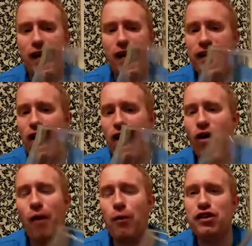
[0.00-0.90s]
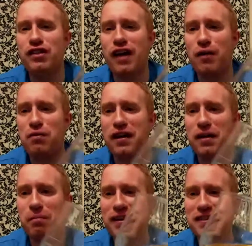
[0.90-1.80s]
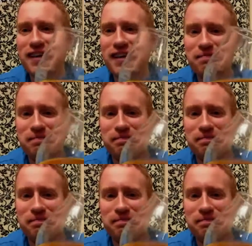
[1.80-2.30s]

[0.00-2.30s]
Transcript: and no, I wouldn't. I don't think I'd buy this again.